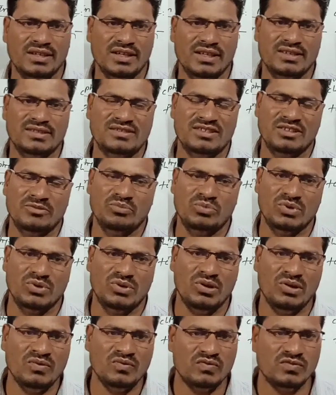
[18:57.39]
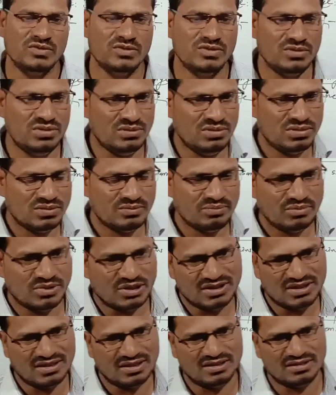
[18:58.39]
example of
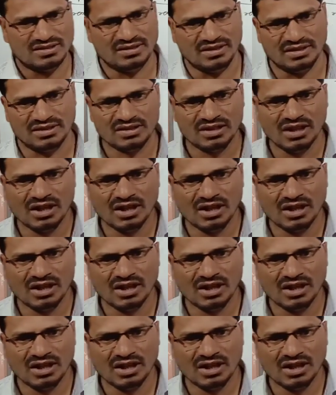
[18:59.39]
physical change.